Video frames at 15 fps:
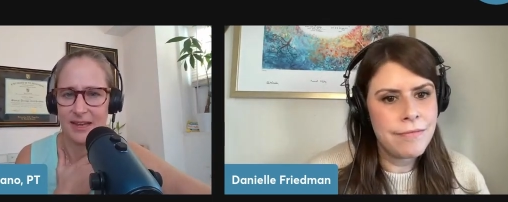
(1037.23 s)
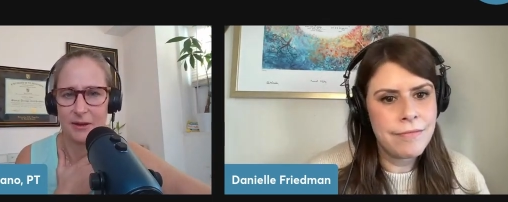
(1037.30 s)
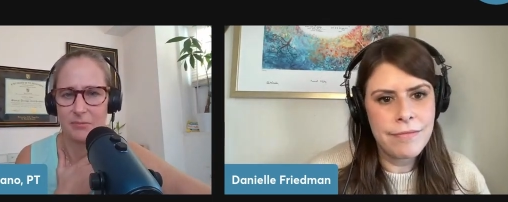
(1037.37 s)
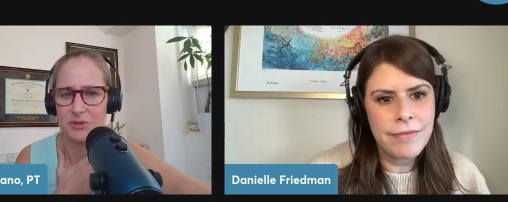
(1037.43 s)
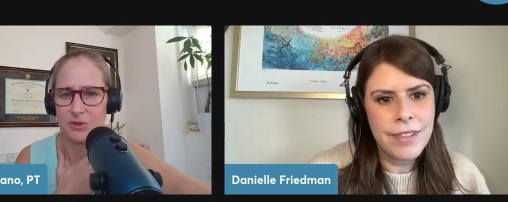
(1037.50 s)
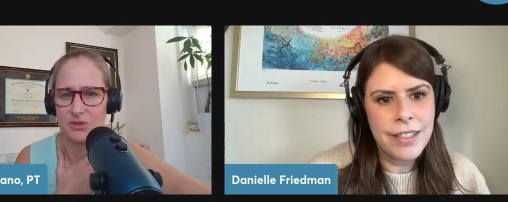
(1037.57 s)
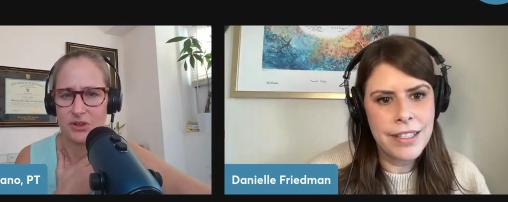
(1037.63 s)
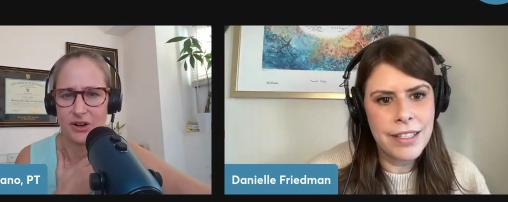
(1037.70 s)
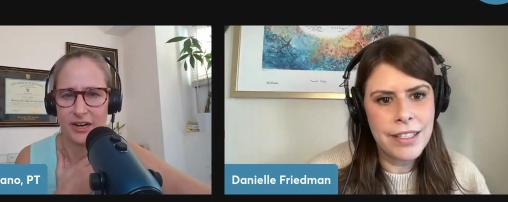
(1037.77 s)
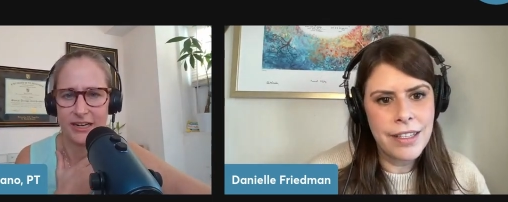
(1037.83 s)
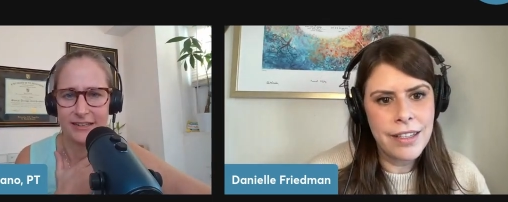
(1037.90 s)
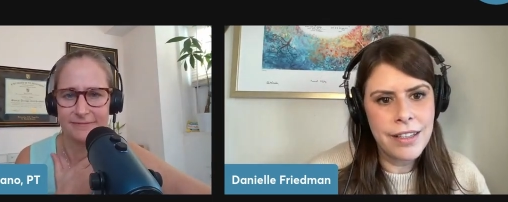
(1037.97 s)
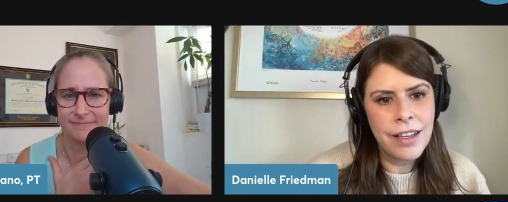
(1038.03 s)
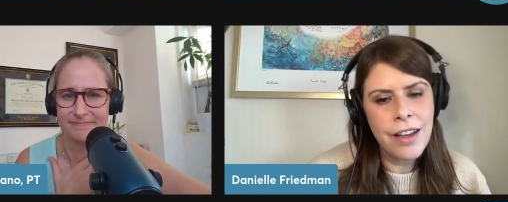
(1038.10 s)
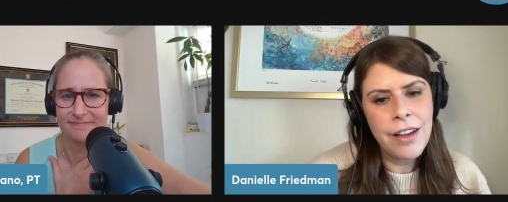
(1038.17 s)
Speaker 1: I'm so
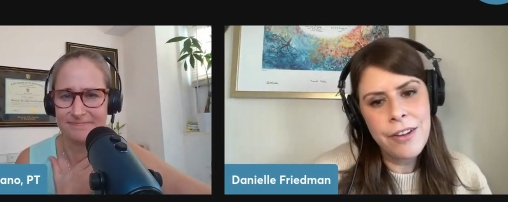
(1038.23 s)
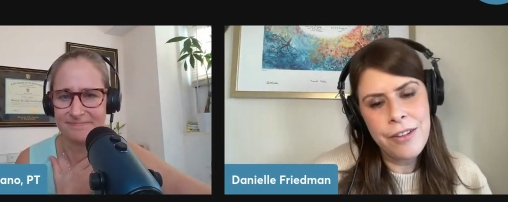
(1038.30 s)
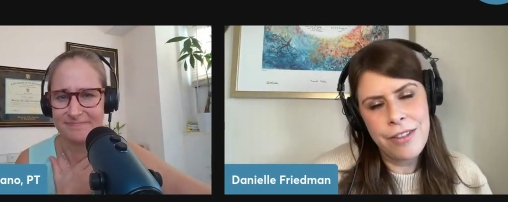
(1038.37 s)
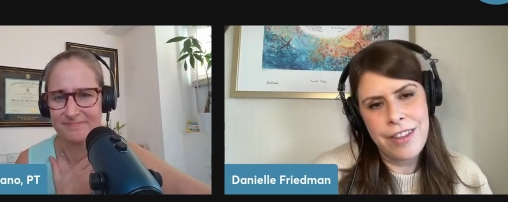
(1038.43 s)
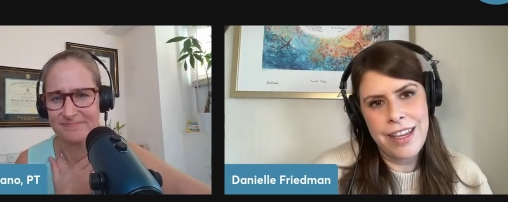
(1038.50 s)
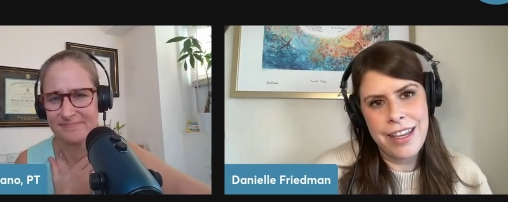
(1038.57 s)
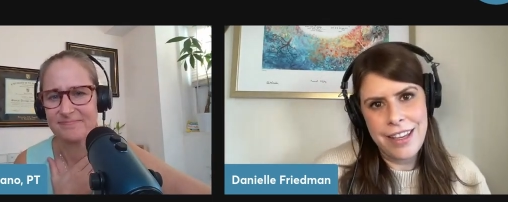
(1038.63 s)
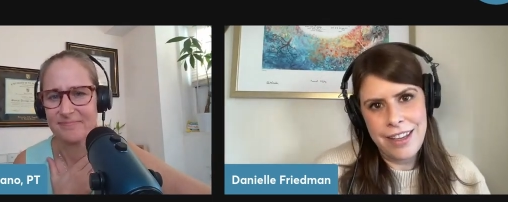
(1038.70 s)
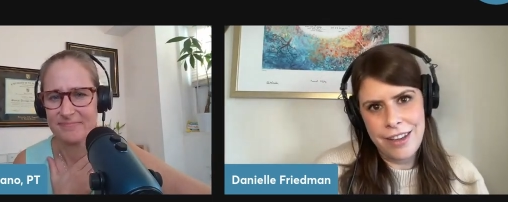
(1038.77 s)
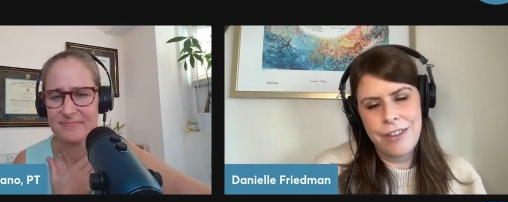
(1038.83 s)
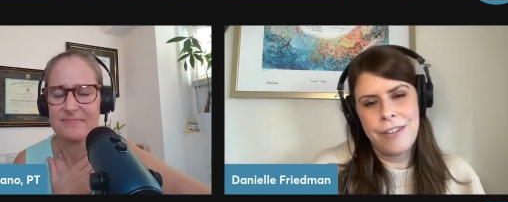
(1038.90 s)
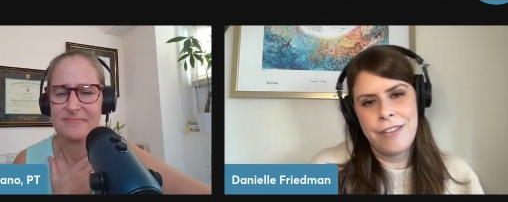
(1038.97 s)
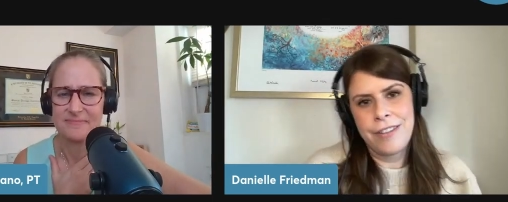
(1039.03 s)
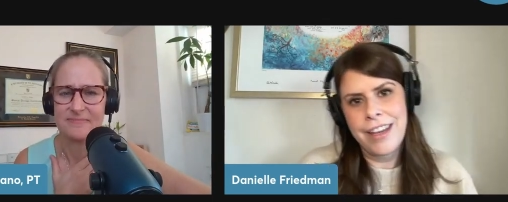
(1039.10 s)
sorry. Oh, thank you.